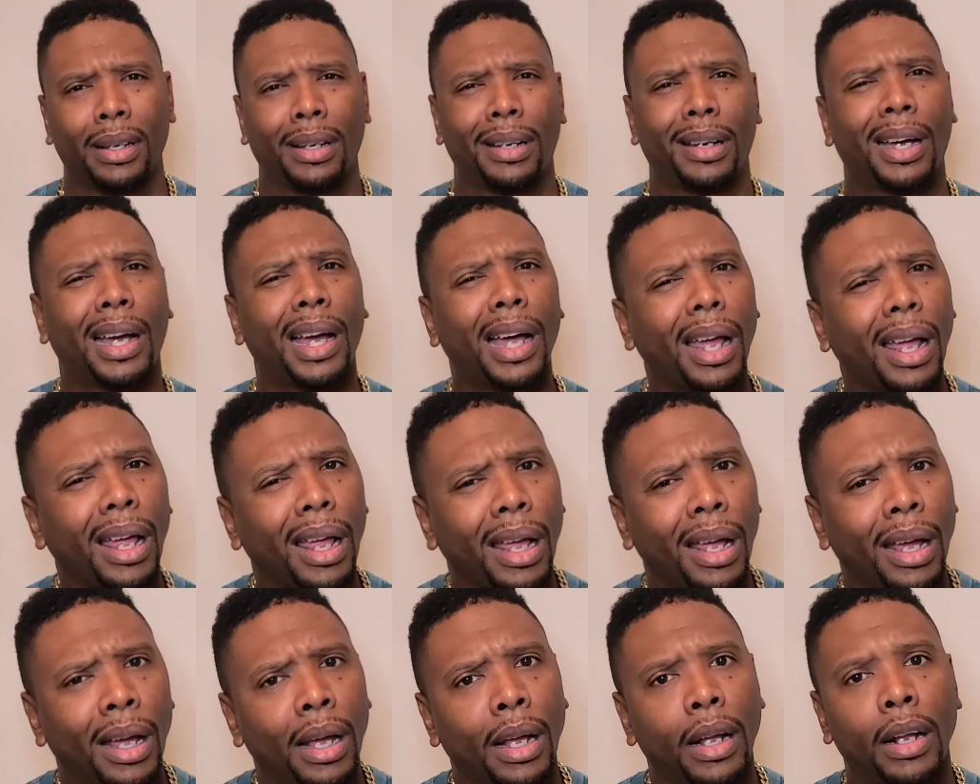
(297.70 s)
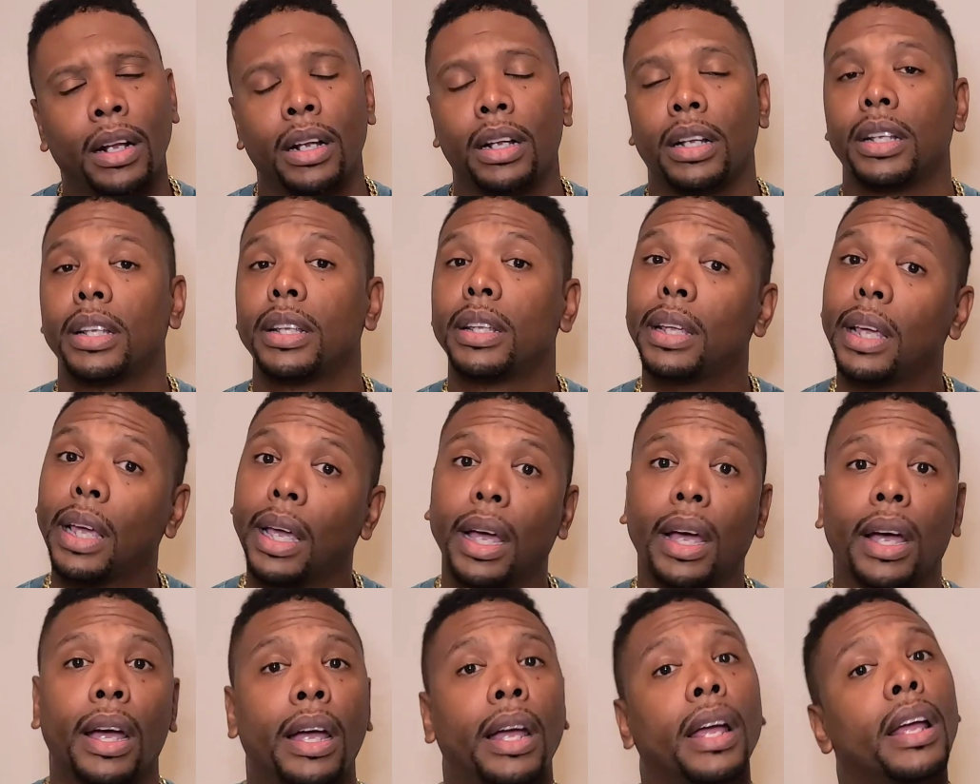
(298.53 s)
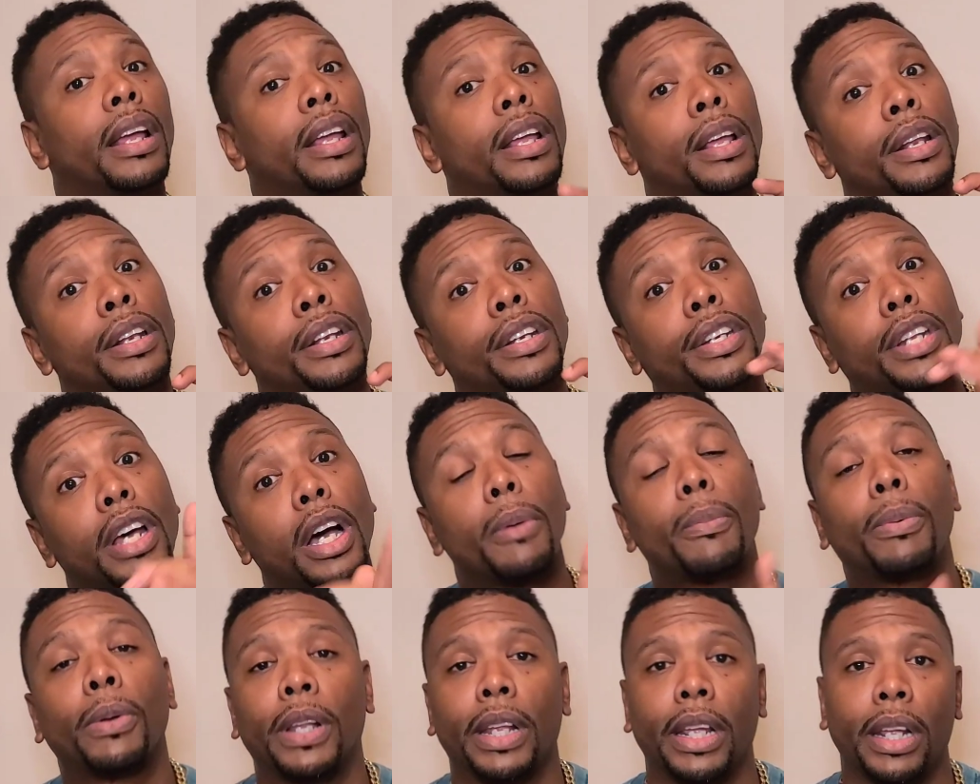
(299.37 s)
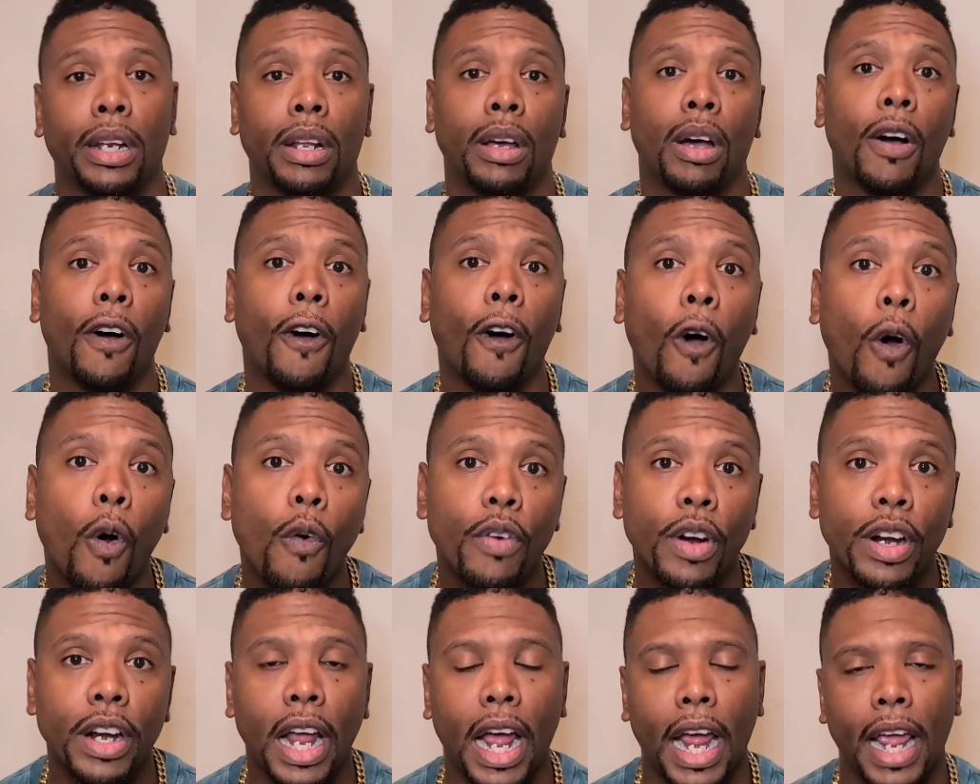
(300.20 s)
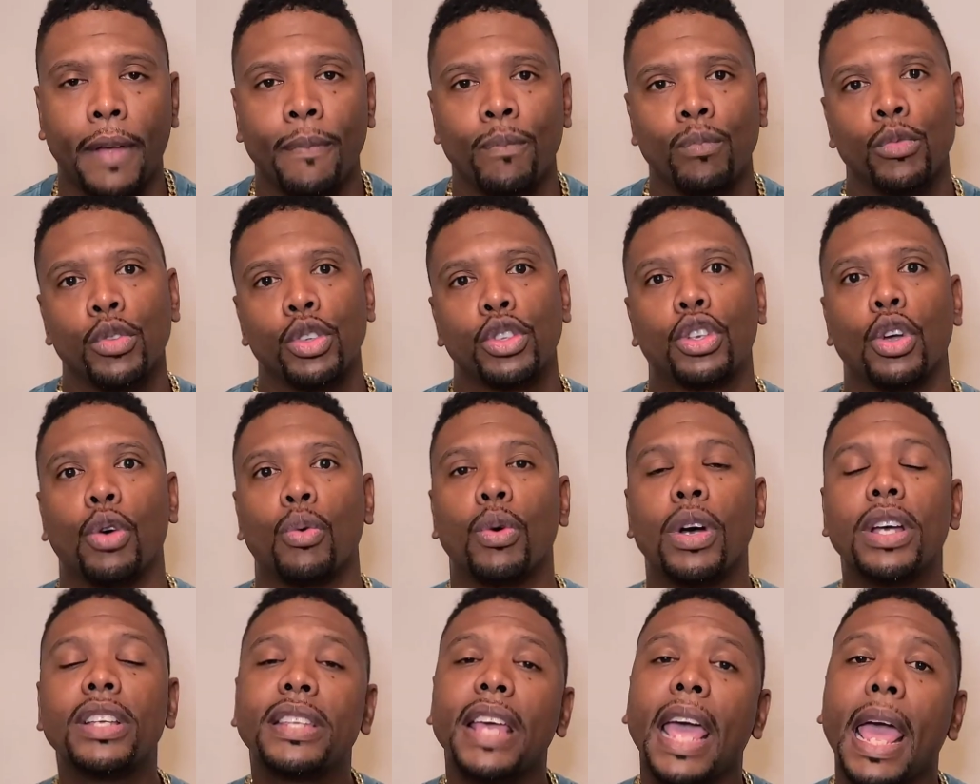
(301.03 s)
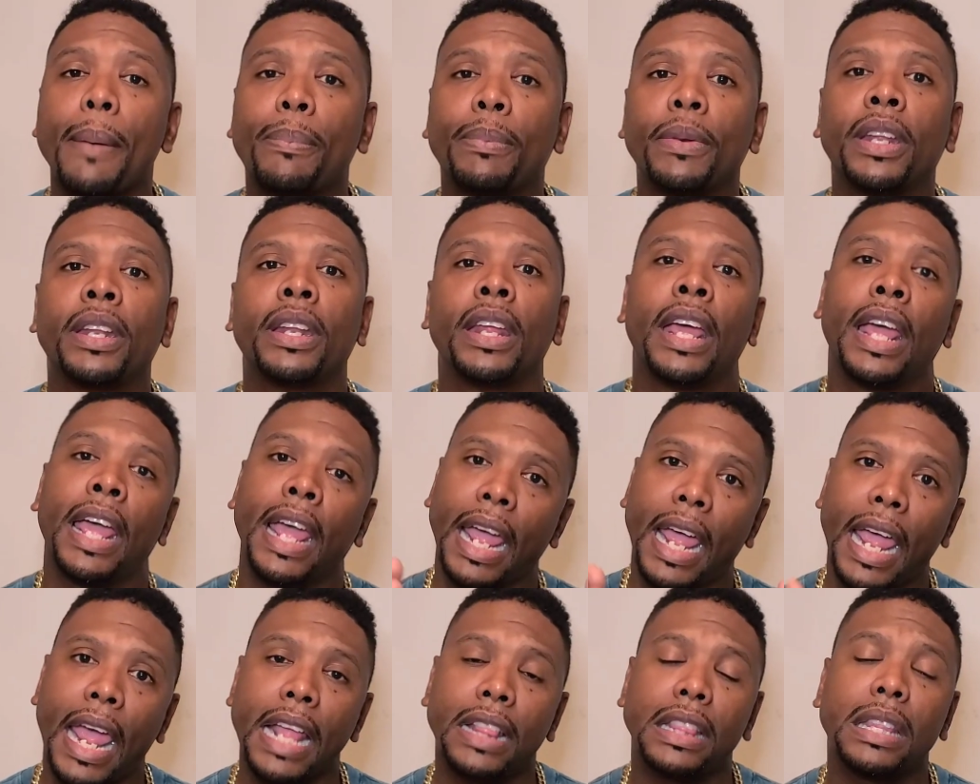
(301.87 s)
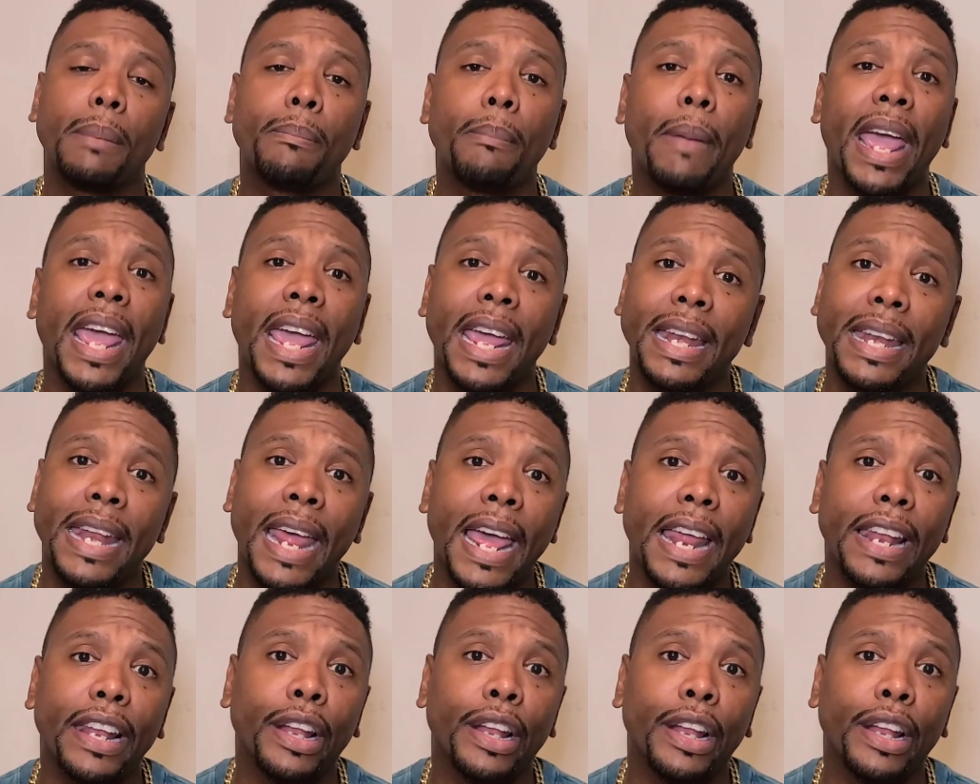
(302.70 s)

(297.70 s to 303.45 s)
Huh? Yeah, double it overnight. So what's happening at the mainnet